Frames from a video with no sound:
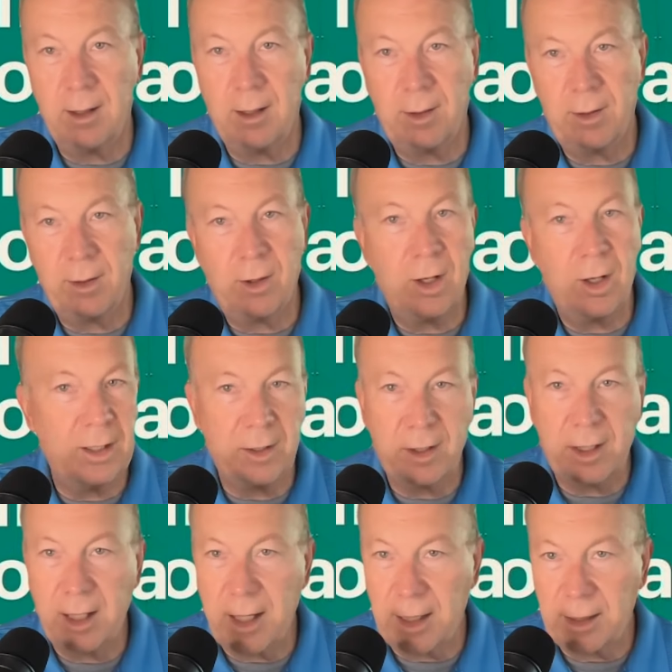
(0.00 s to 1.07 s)
they're all
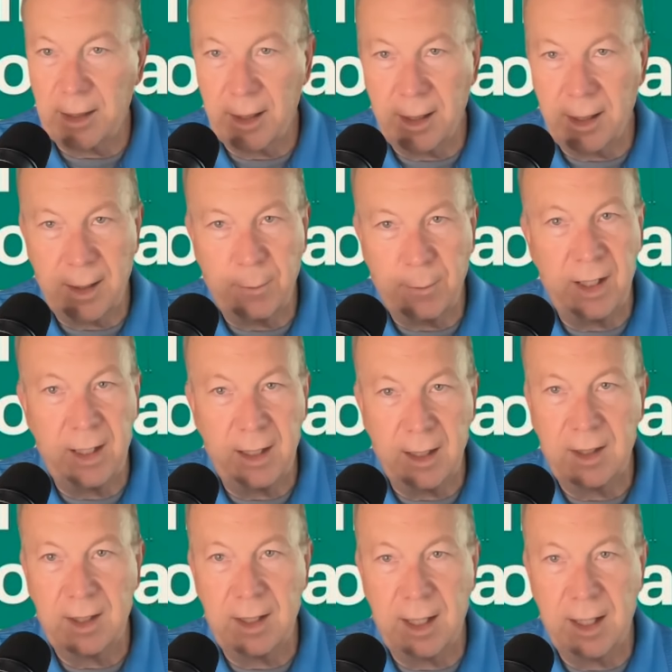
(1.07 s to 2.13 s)
interconnected and we need
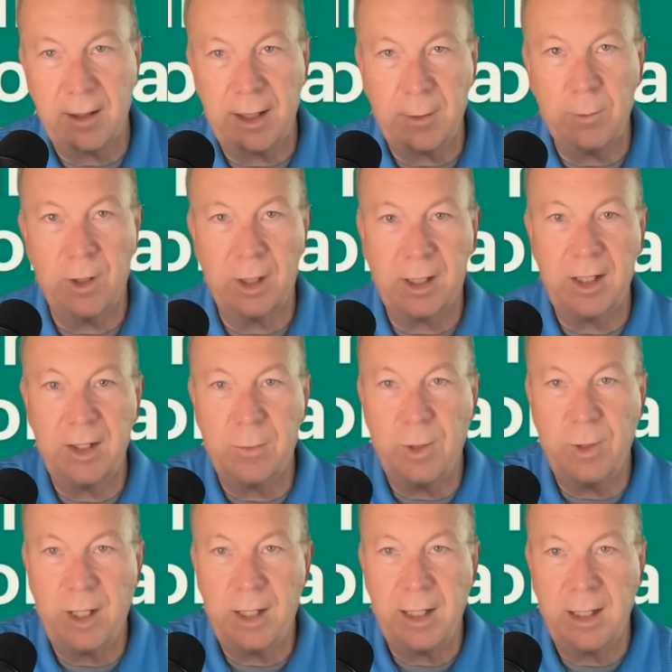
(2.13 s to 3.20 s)
to see how they work each
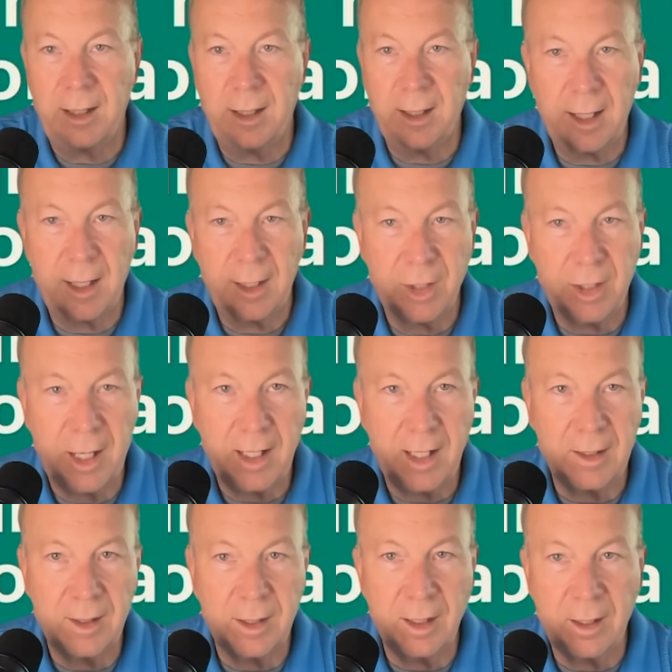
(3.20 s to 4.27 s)
week and educate
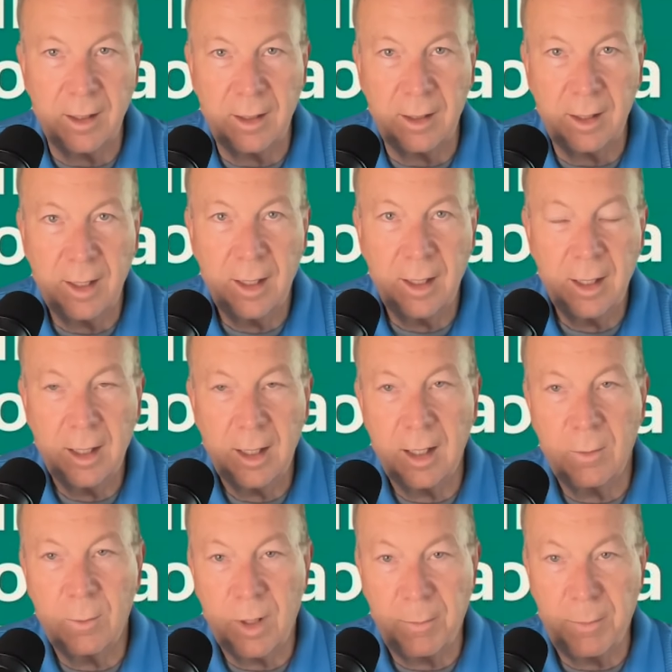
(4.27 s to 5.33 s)
us on
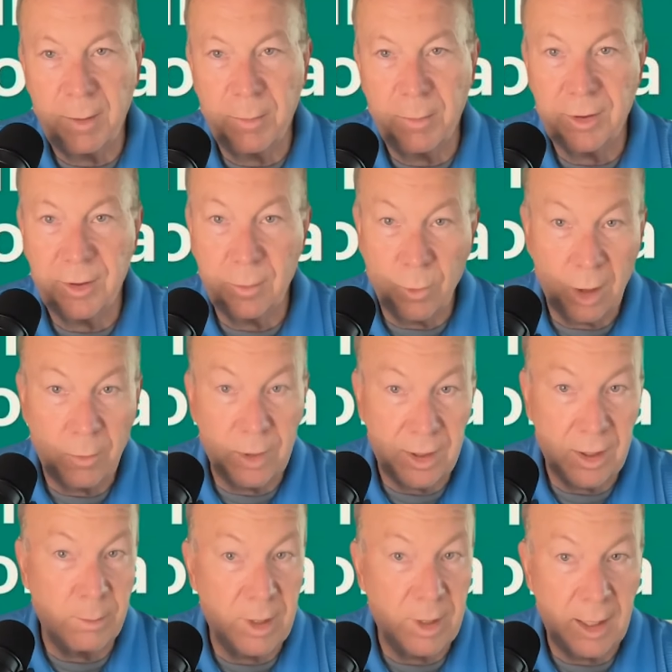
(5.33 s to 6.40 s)
why people should work with
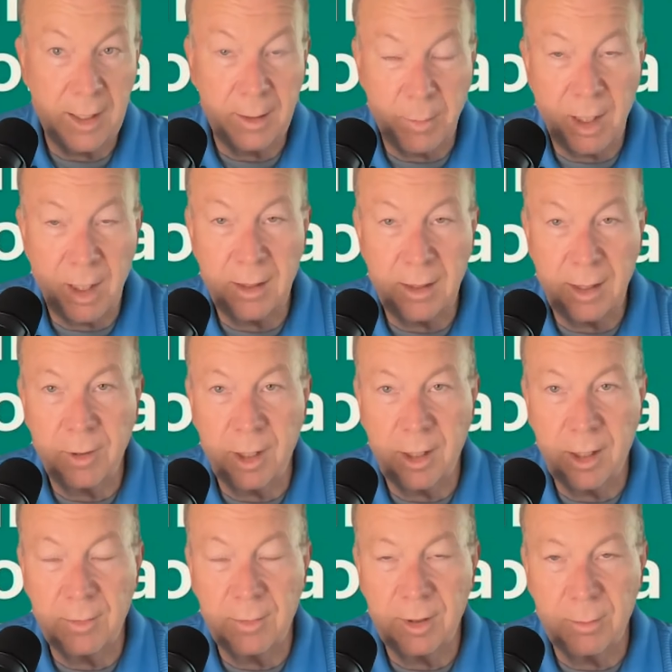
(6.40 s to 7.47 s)
somebody like Monty when it
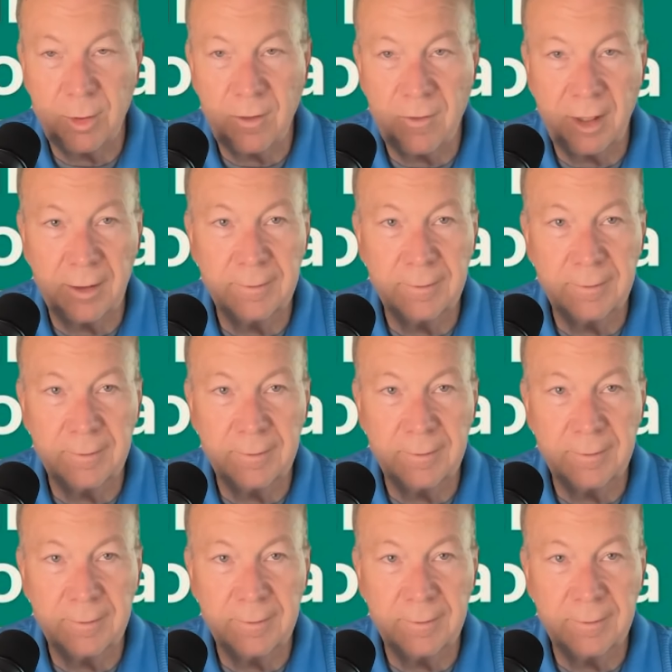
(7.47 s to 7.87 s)
comes to moving.